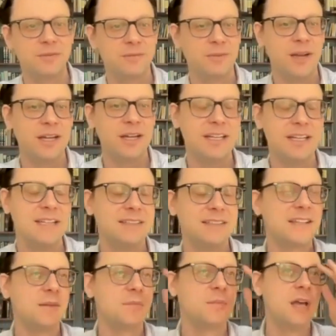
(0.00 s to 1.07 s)
I define it,
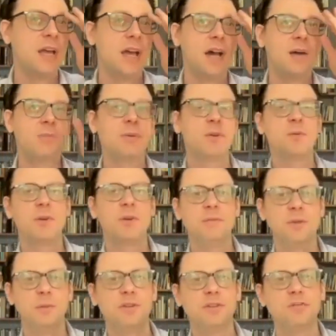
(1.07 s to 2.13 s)
is a book where if
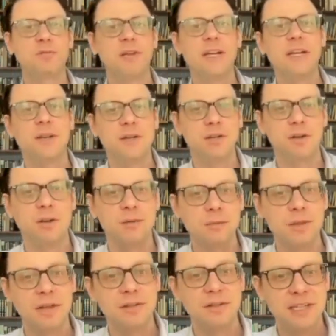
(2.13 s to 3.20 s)
you just read it on your own
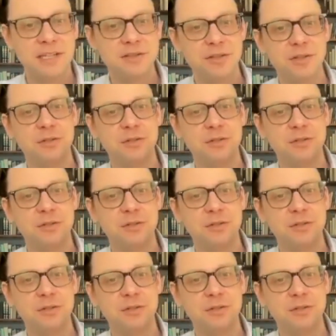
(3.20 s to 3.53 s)
without a teacher,